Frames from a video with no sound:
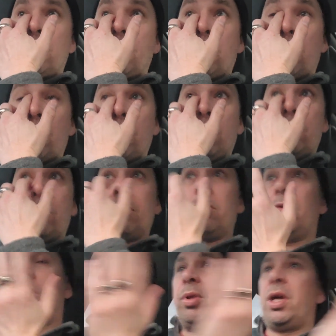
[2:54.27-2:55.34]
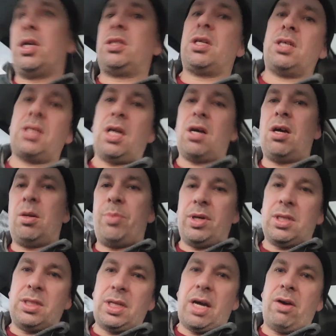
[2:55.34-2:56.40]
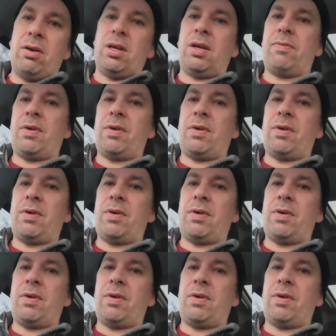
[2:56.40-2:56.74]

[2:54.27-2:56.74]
So, normally I charge like a hundred bucks an hour. Like